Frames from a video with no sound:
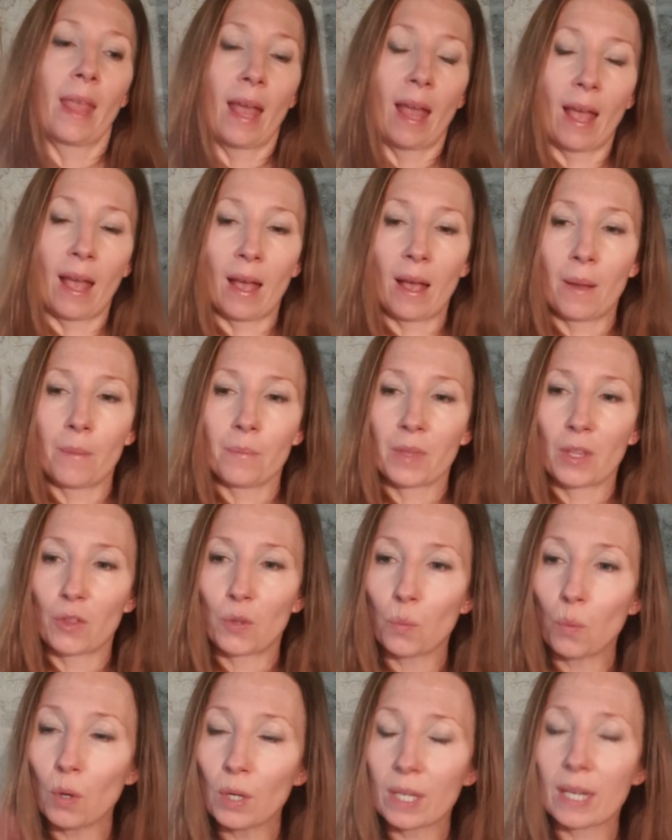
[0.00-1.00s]
The
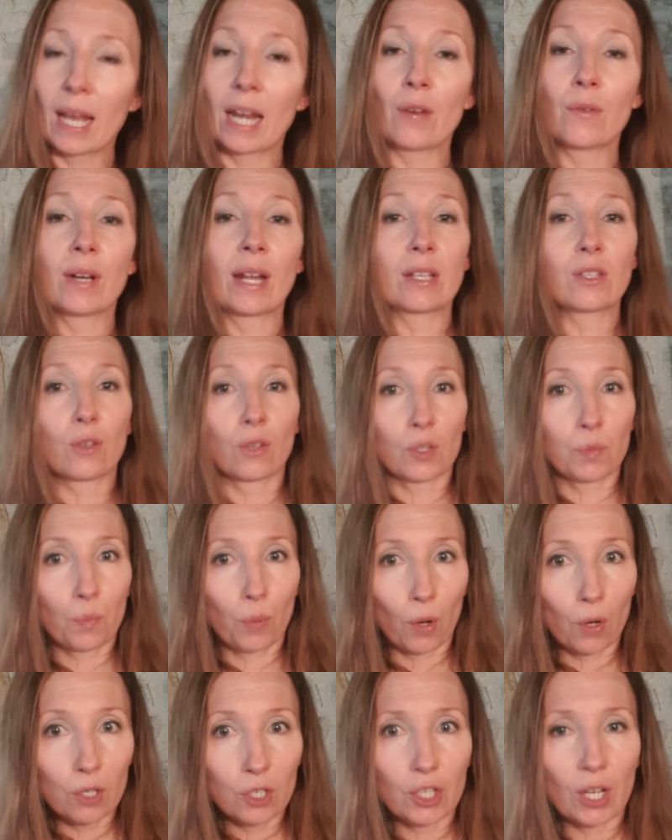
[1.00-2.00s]
Watercolour Renaissance
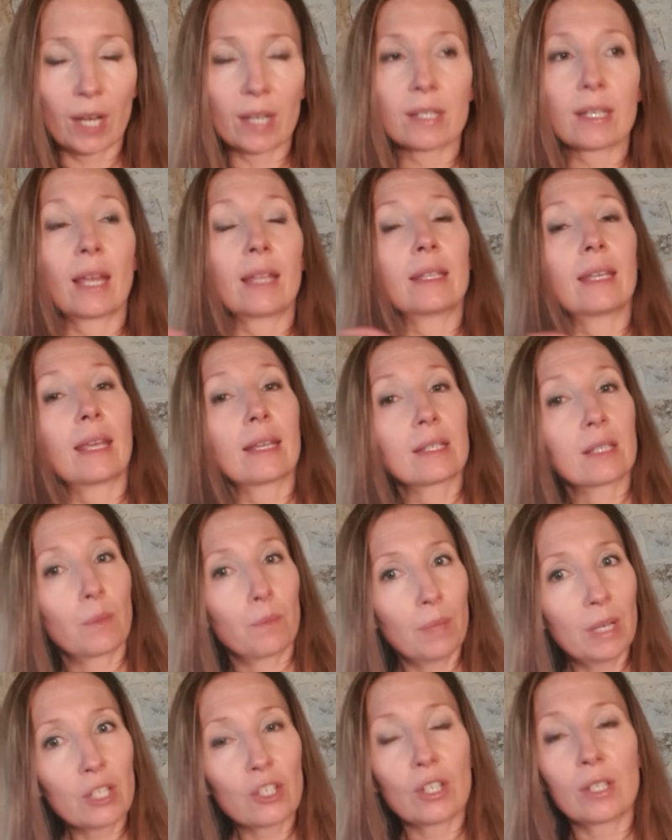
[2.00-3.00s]
projects and the
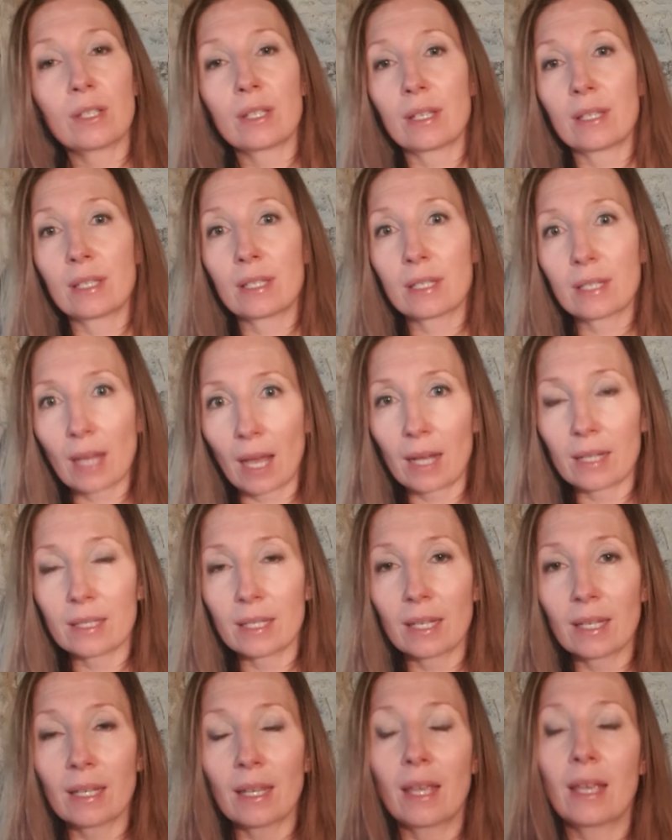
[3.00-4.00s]
exhibitions are
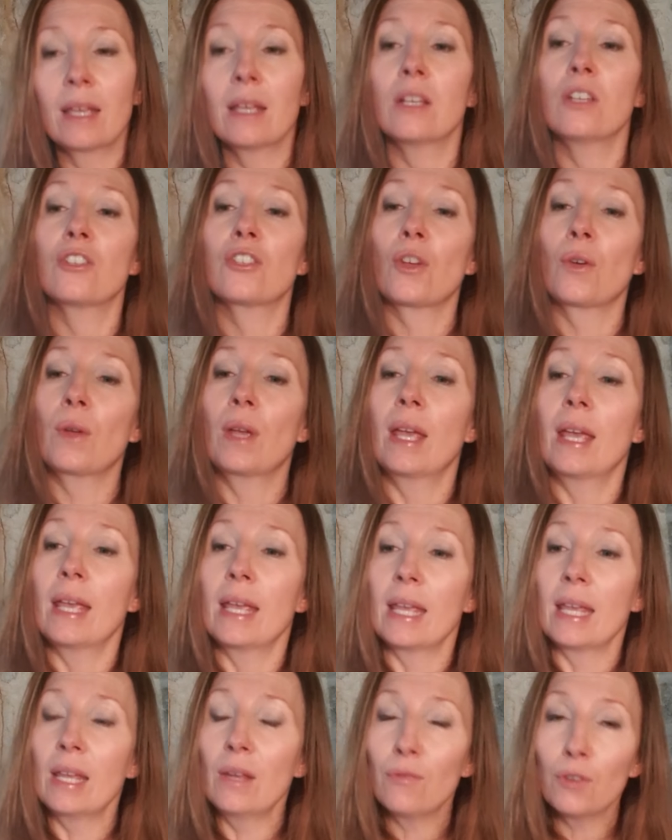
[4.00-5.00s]
starting. So
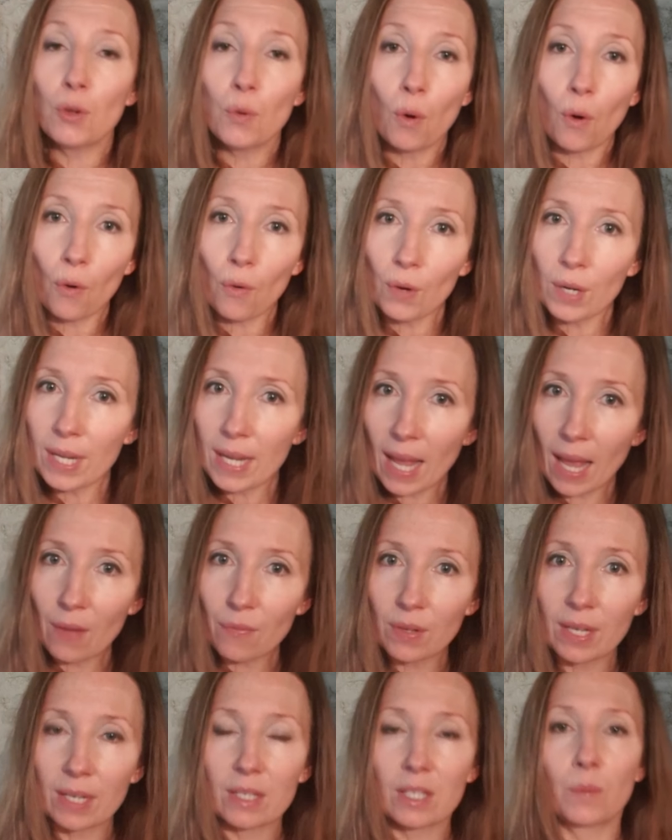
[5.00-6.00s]
if you already have
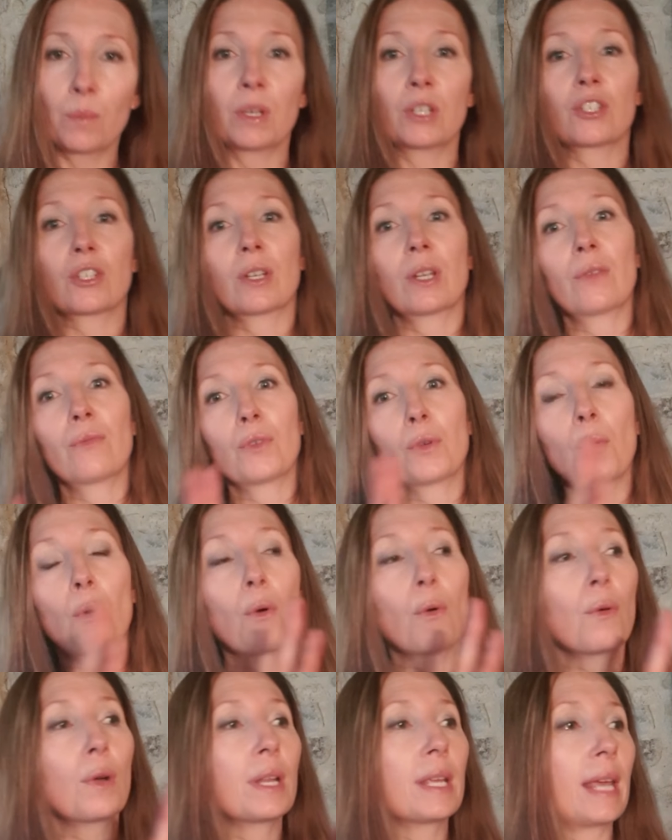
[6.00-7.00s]
an exhibition, if you
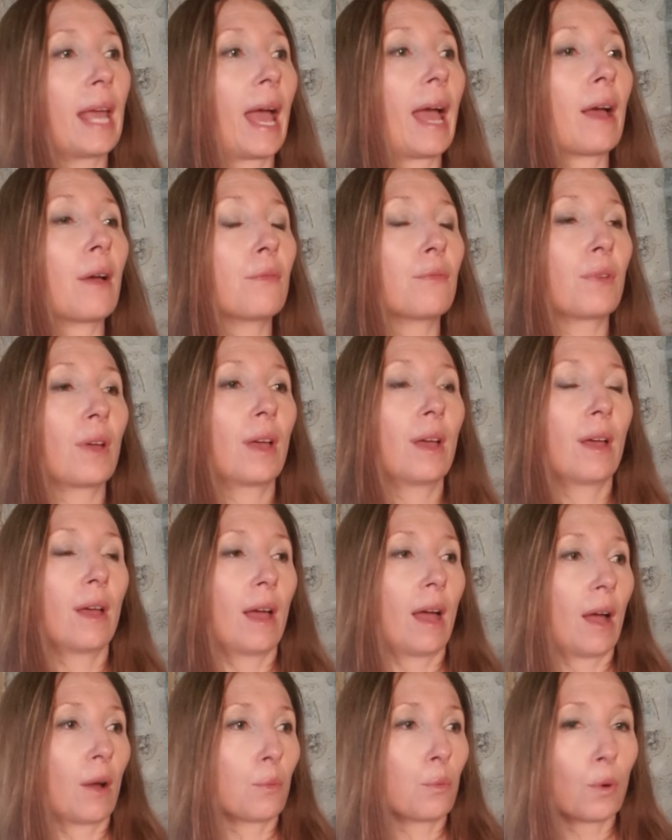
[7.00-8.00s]
already have
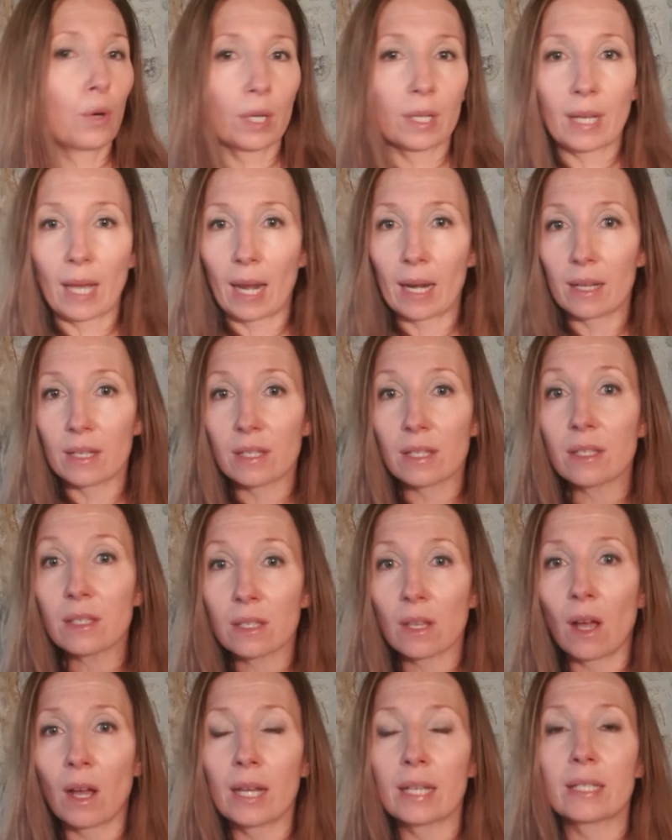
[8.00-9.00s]
a watercolour
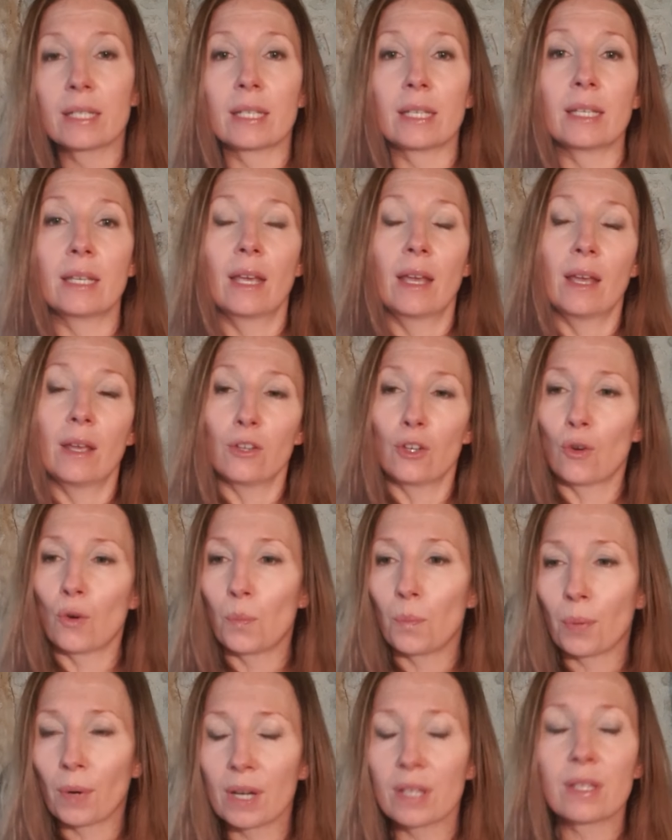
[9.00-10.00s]
society, you're a
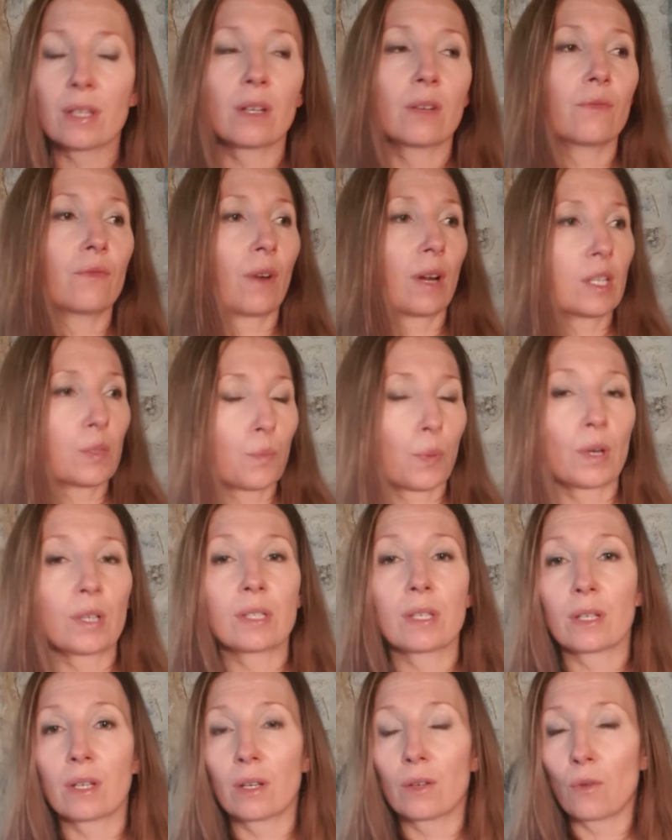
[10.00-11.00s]
president, vice
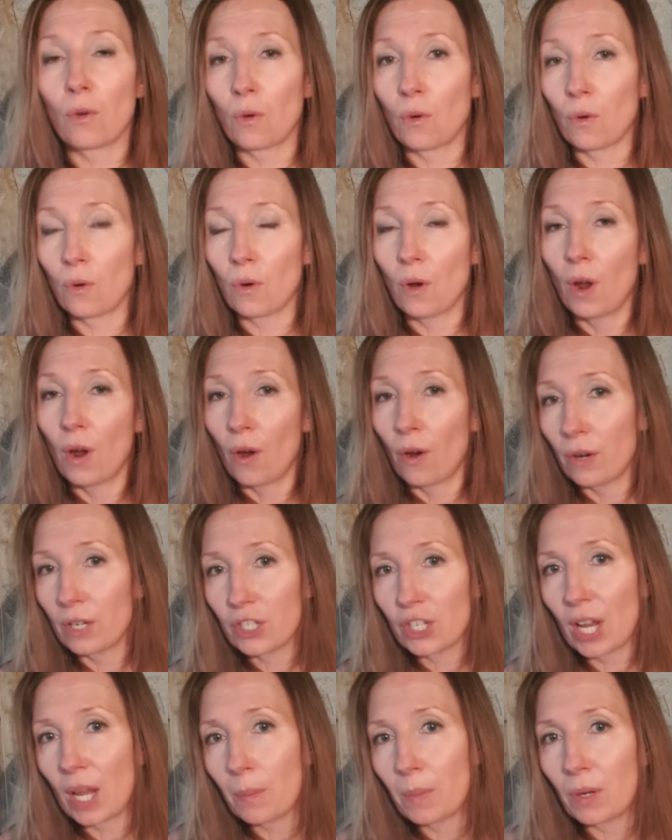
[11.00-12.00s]
president, or a
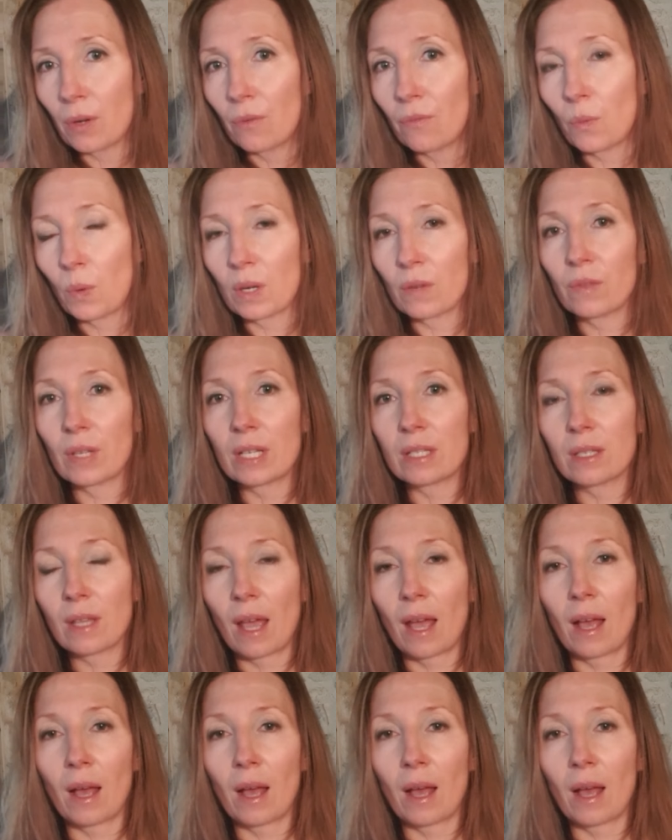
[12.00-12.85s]
chairman of one of these